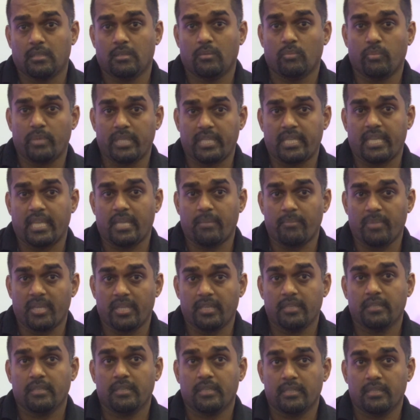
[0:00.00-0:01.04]
We came
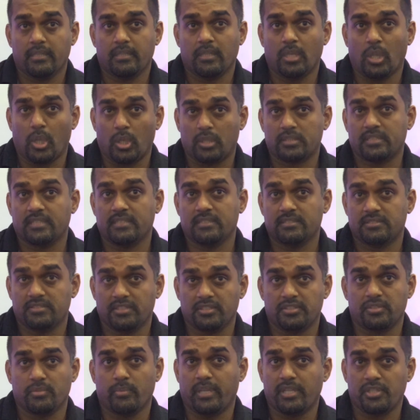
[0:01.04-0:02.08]
in and looked at the
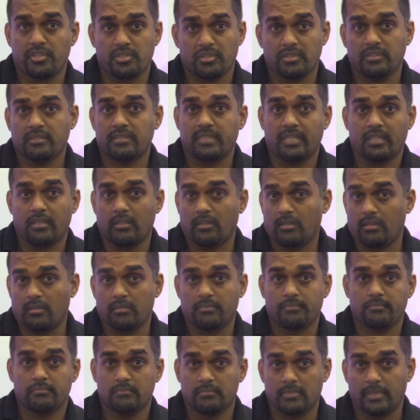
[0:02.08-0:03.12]
situation, did our
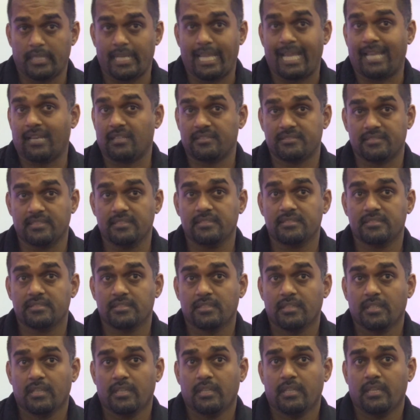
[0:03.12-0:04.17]
analysis,
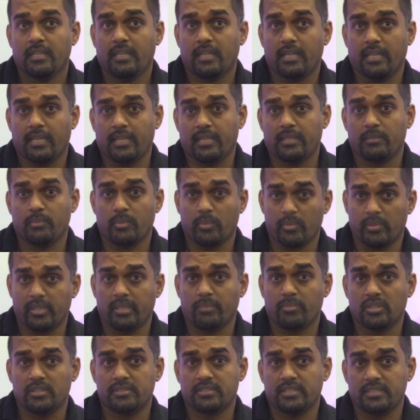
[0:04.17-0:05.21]
and we were
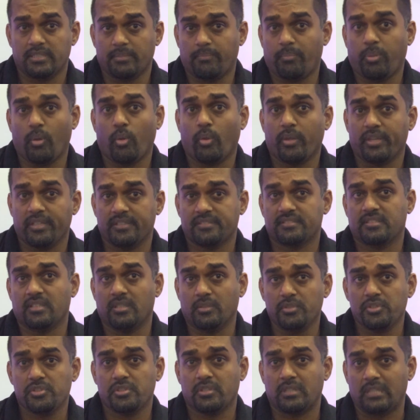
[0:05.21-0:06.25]
able to deploy a
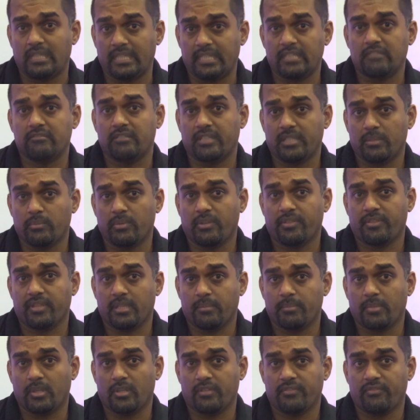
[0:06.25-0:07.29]
solution literally within
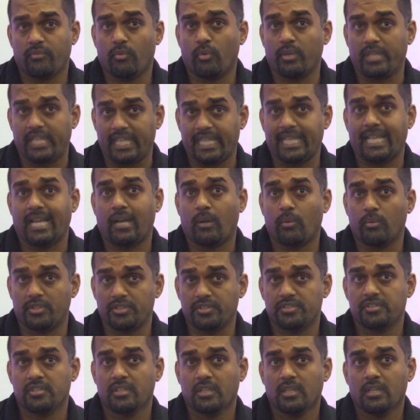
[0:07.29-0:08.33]
about 48
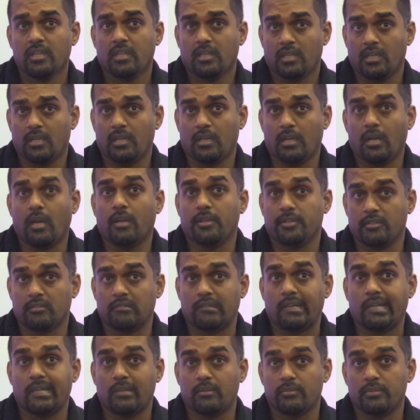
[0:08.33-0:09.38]
hours on the
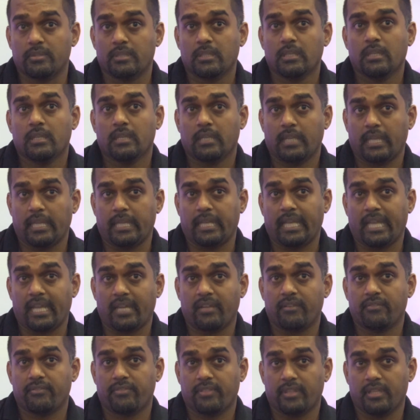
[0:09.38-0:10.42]
ground, and
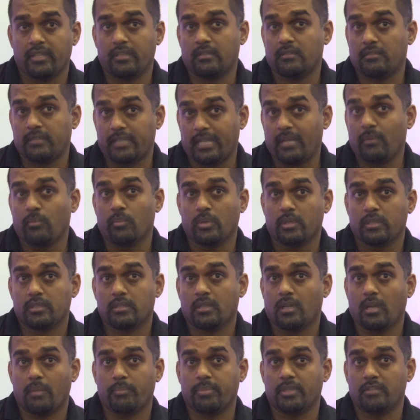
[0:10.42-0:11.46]
have their network
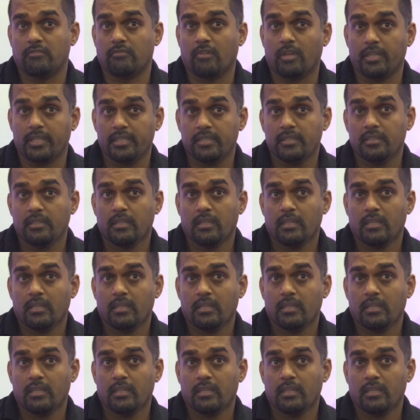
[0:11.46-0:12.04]
up and running